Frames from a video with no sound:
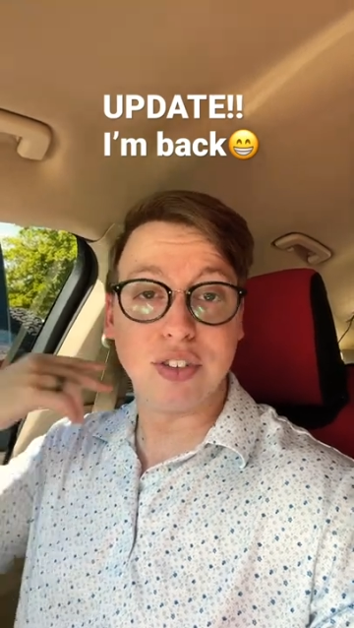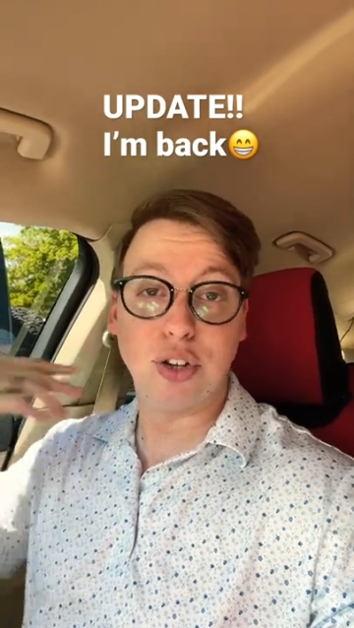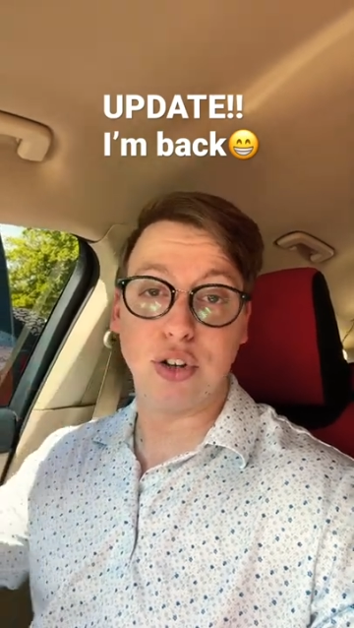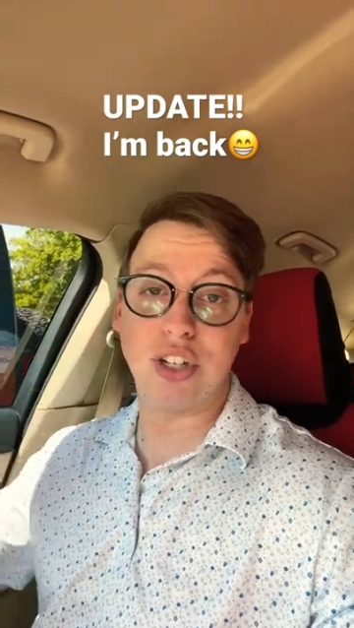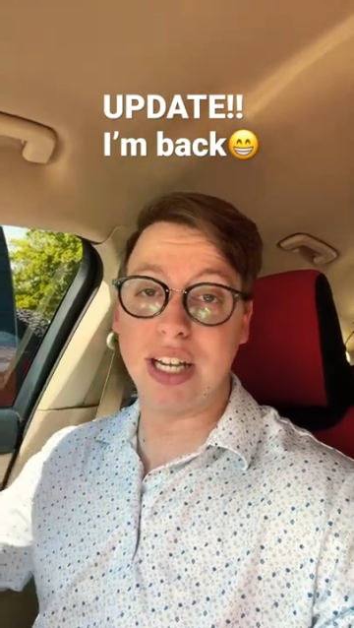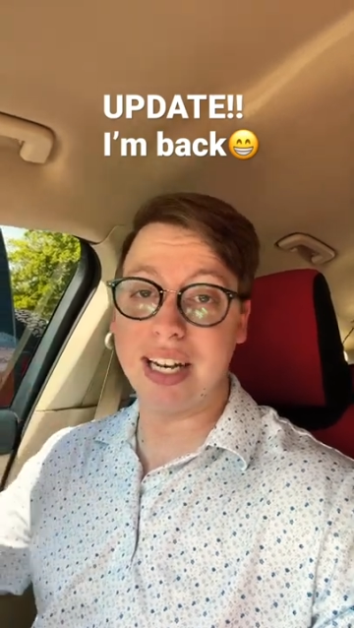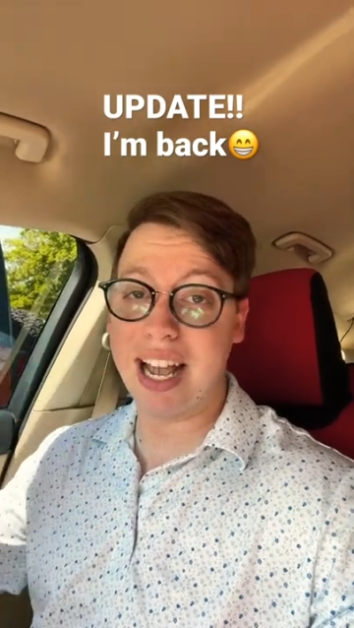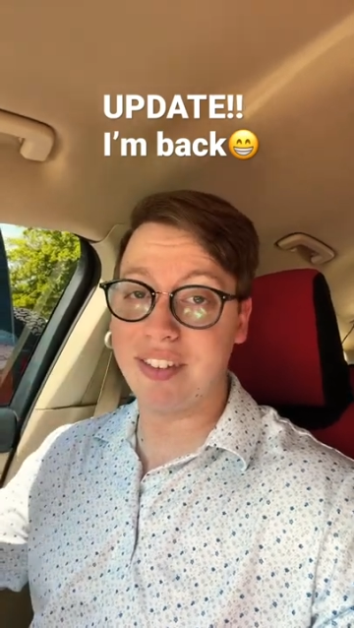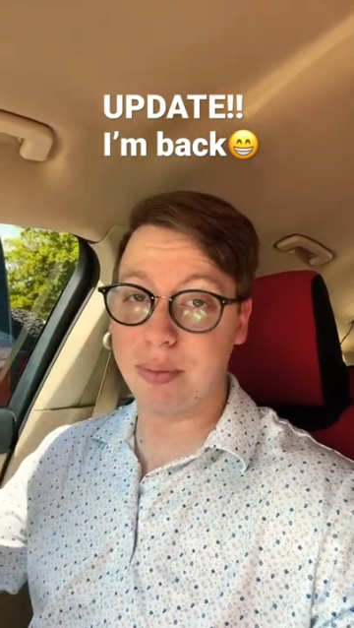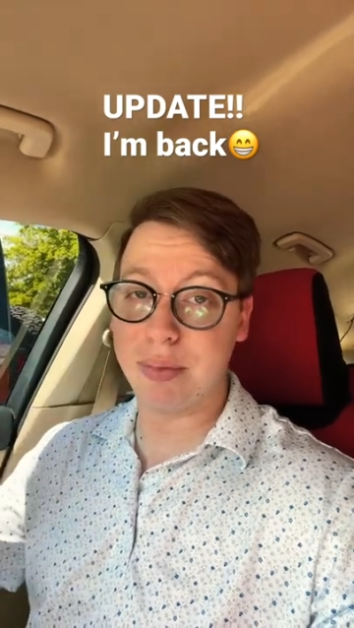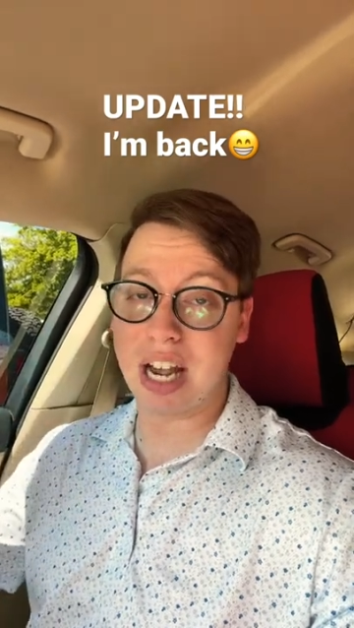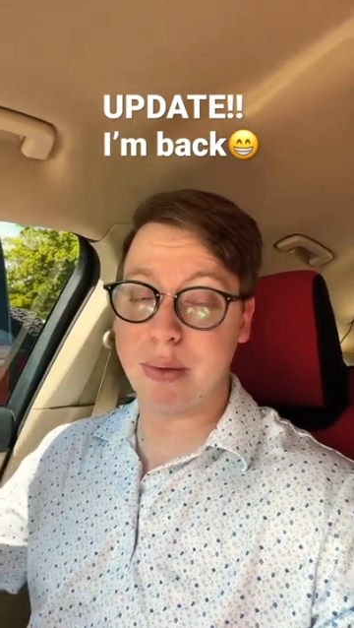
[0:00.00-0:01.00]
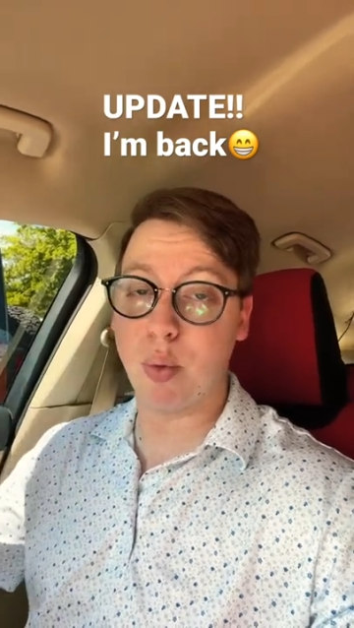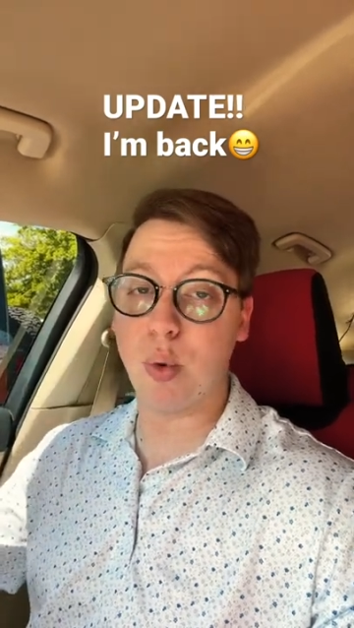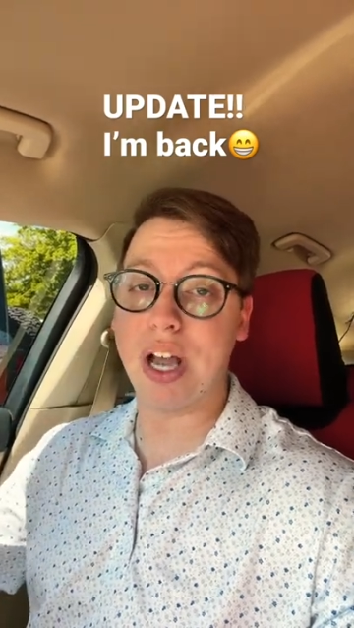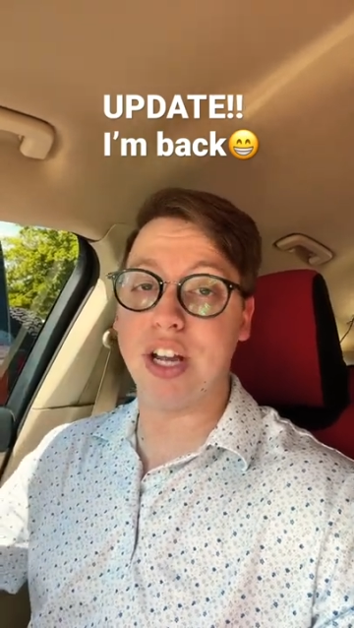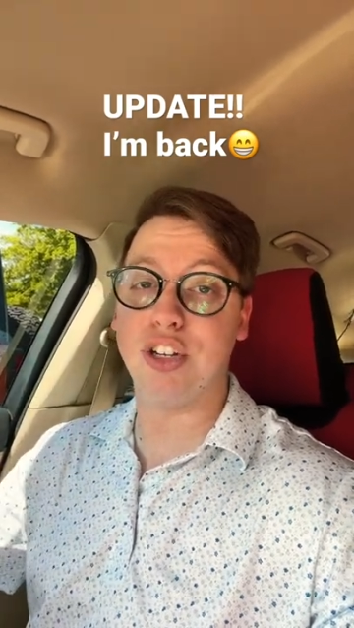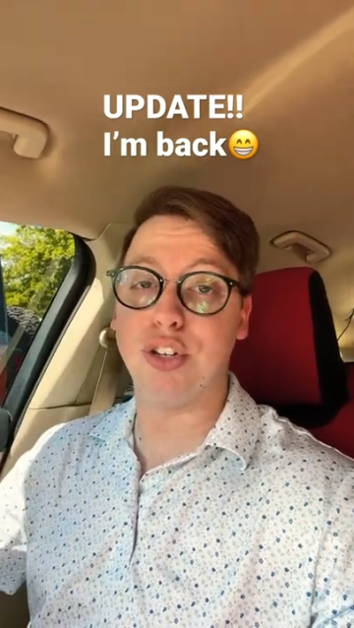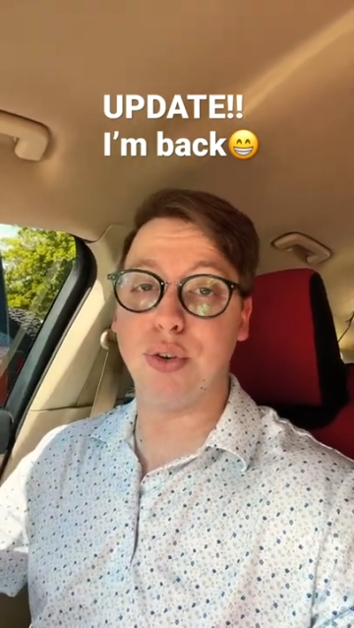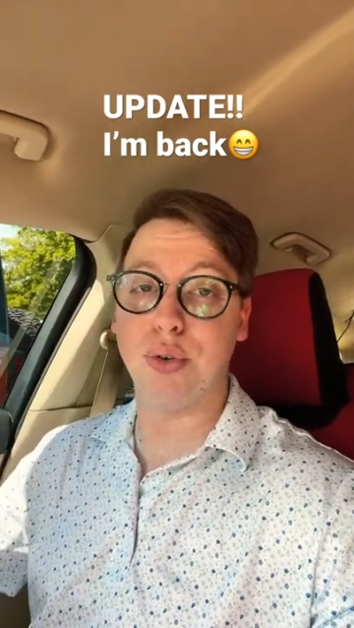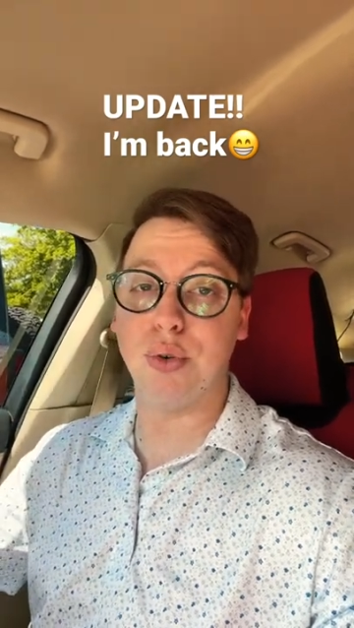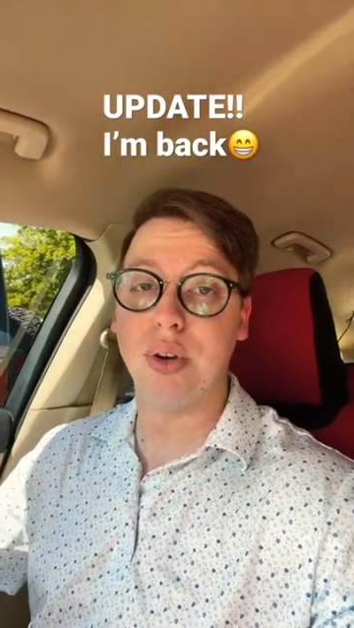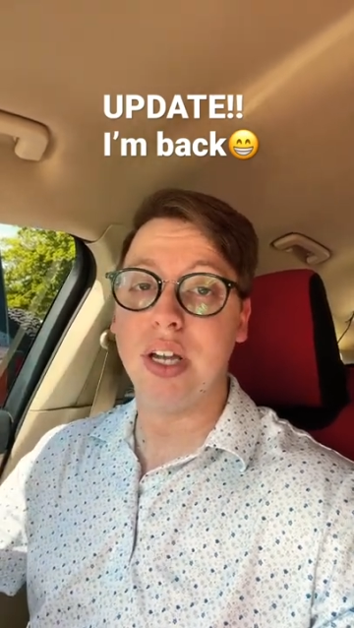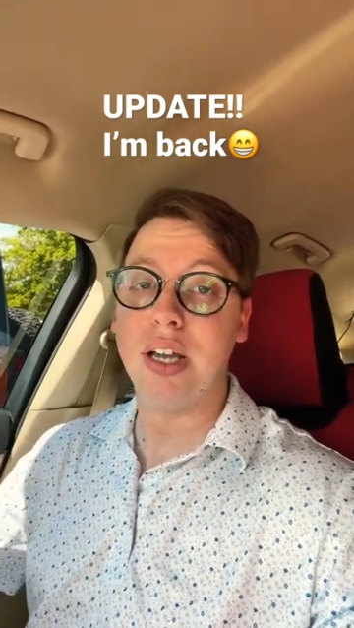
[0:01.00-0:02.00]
so she had to have some time away to